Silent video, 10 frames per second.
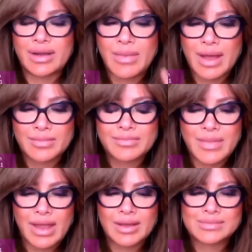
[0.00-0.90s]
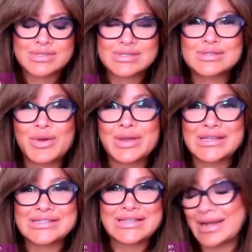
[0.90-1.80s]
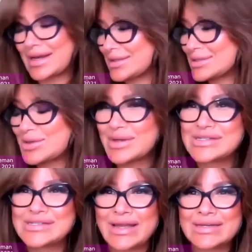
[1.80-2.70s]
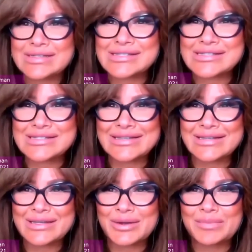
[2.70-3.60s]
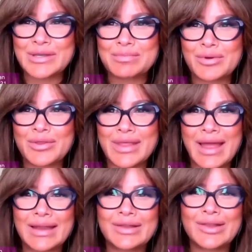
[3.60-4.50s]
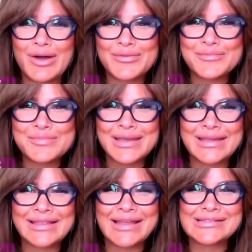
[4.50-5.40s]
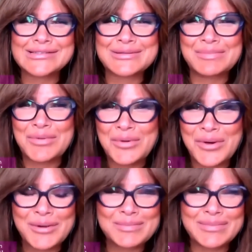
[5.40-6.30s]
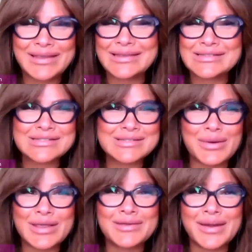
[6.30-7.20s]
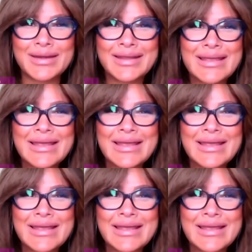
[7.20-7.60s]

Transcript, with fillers: I'm, I'm, I am so excited and so excited to see here people that love me, that support me. So even